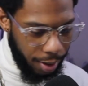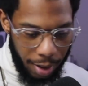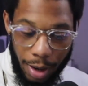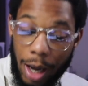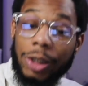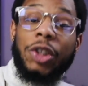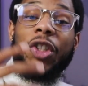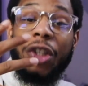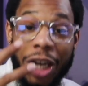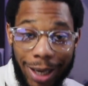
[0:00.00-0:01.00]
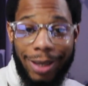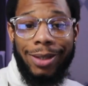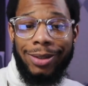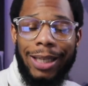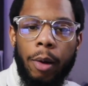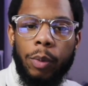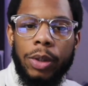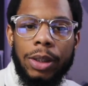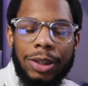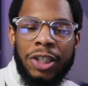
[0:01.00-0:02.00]
a chicken
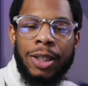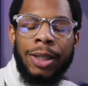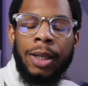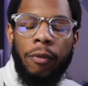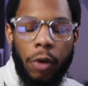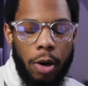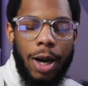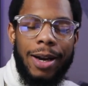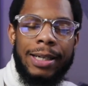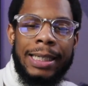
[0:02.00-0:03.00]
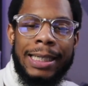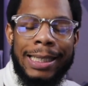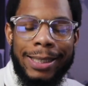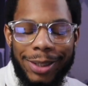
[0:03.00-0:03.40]
sandwich, for crying out loud,